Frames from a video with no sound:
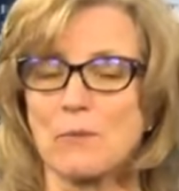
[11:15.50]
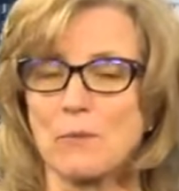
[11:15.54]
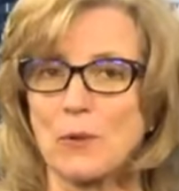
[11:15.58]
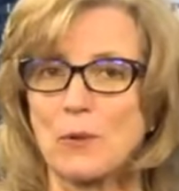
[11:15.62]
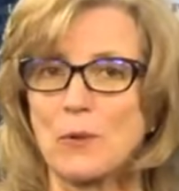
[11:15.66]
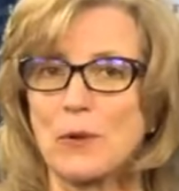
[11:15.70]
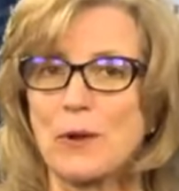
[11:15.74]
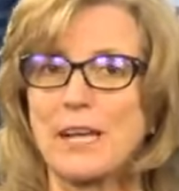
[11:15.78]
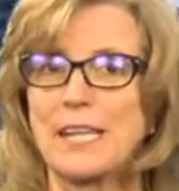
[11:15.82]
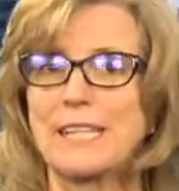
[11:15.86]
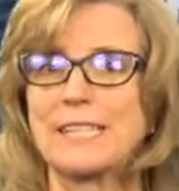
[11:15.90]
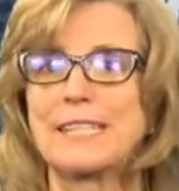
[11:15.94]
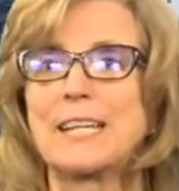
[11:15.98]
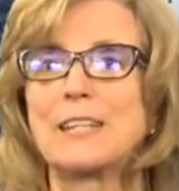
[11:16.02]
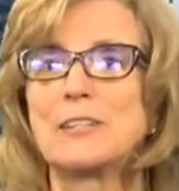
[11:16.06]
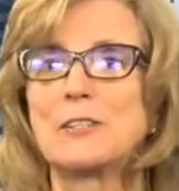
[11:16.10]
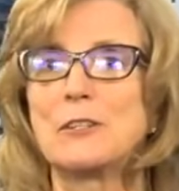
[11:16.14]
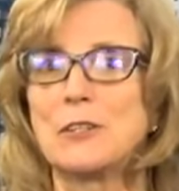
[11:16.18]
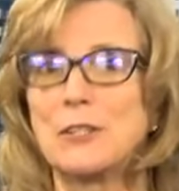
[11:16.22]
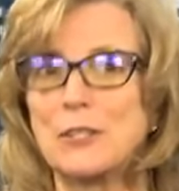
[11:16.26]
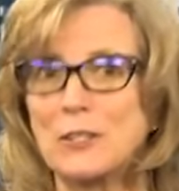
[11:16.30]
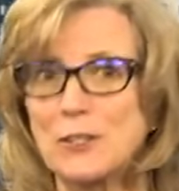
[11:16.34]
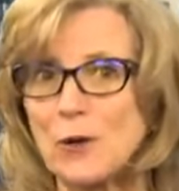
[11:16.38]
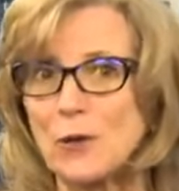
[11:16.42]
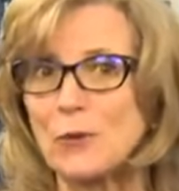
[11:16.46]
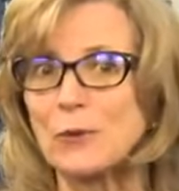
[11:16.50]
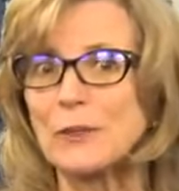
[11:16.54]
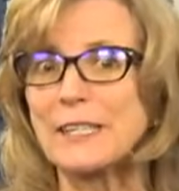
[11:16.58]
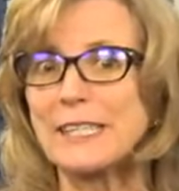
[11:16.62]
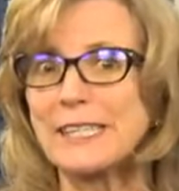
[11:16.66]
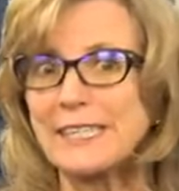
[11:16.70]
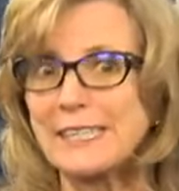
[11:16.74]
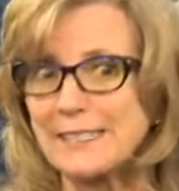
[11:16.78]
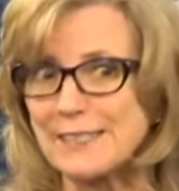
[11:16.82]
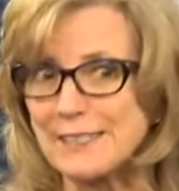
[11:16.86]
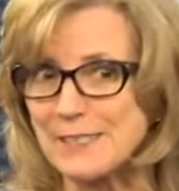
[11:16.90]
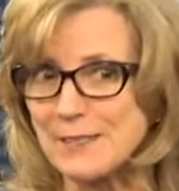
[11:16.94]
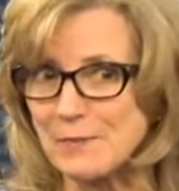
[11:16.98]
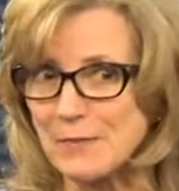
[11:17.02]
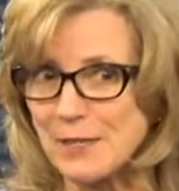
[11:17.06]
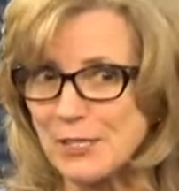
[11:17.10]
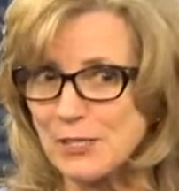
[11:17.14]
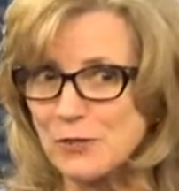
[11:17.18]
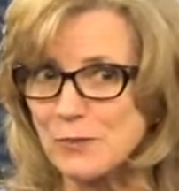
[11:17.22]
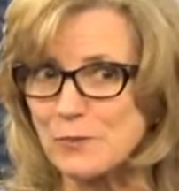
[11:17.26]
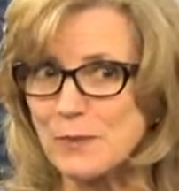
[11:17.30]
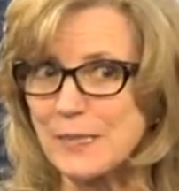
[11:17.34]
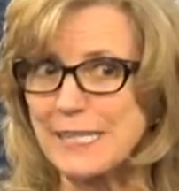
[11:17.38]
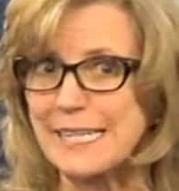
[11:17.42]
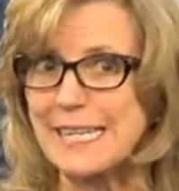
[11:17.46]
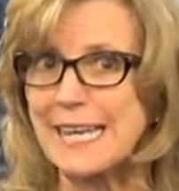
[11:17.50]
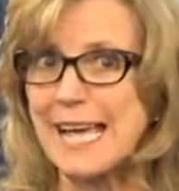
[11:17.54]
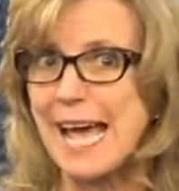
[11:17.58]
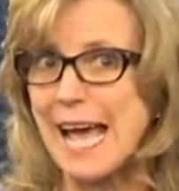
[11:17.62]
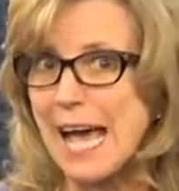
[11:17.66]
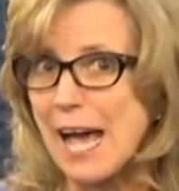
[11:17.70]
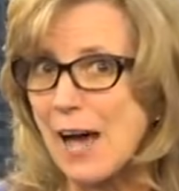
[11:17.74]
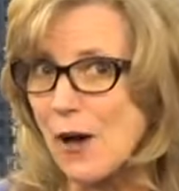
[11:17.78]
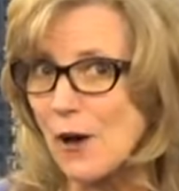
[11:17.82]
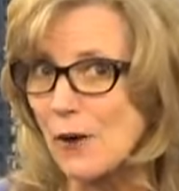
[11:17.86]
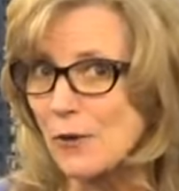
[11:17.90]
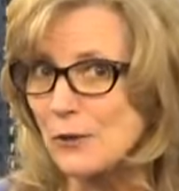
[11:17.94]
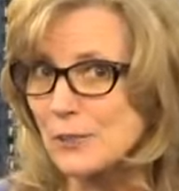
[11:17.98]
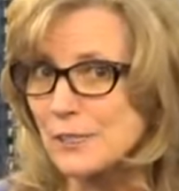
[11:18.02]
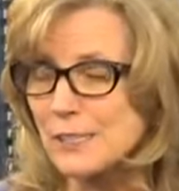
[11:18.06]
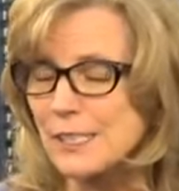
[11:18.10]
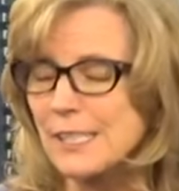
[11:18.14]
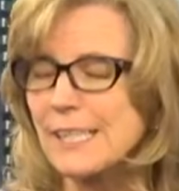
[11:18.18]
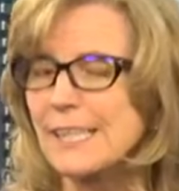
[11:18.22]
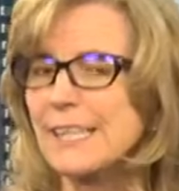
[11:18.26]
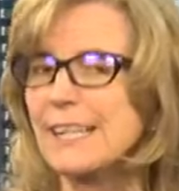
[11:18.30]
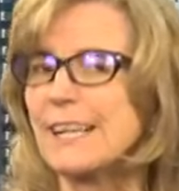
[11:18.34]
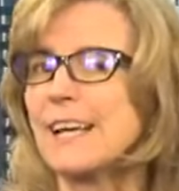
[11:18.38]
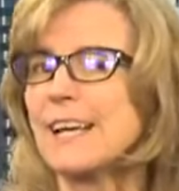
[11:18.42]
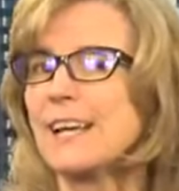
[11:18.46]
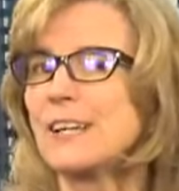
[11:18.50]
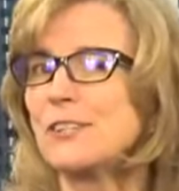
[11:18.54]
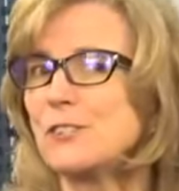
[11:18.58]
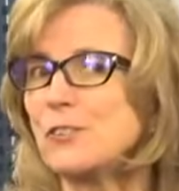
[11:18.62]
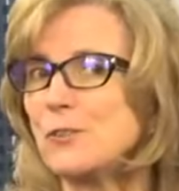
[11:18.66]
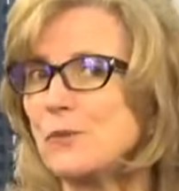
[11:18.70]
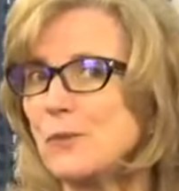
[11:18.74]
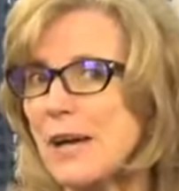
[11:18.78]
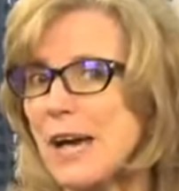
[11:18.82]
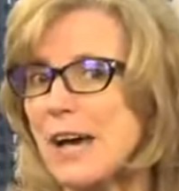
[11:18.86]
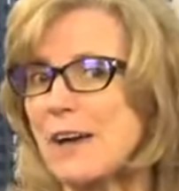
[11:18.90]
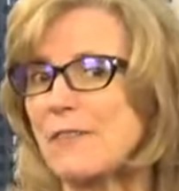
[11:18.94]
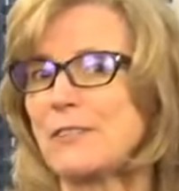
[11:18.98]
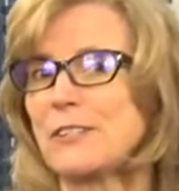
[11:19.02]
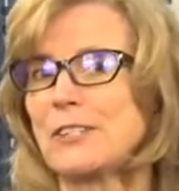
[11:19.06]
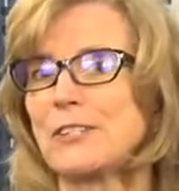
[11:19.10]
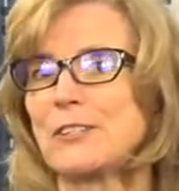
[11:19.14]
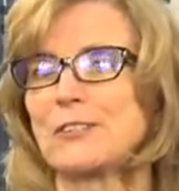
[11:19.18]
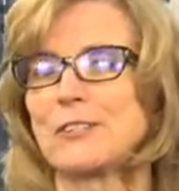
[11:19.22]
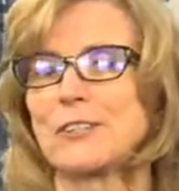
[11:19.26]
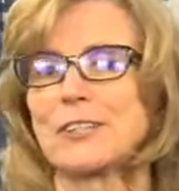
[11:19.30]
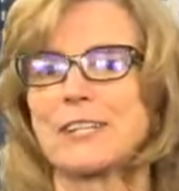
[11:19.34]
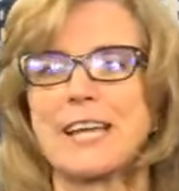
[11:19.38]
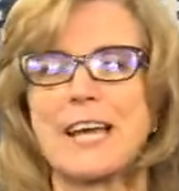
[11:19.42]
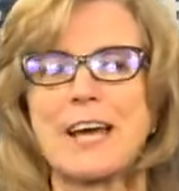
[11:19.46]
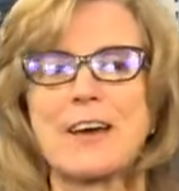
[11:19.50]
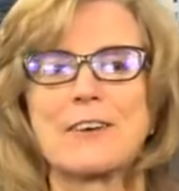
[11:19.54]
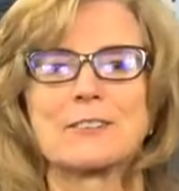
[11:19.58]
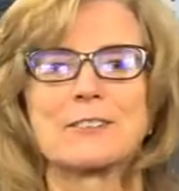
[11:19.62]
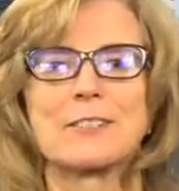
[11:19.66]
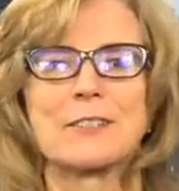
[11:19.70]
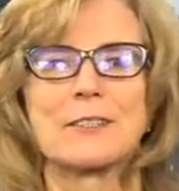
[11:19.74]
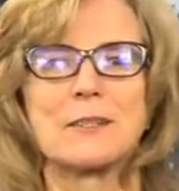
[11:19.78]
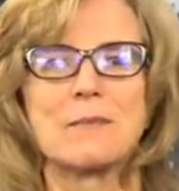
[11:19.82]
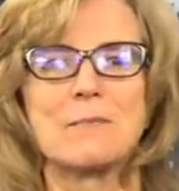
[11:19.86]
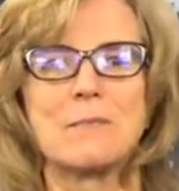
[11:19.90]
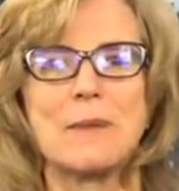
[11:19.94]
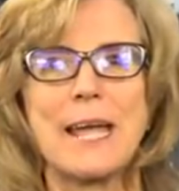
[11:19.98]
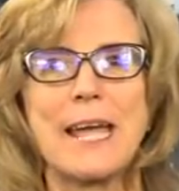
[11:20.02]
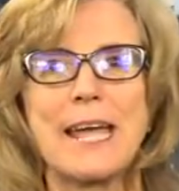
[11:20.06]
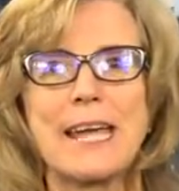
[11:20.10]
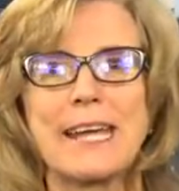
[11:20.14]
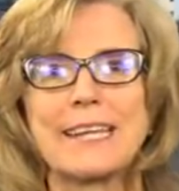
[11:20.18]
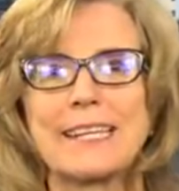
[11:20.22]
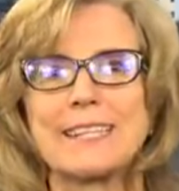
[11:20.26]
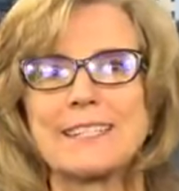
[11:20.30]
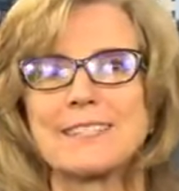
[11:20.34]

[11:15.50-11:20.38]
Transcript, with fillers: point and you can only get as much money out as you have in your account at the bank.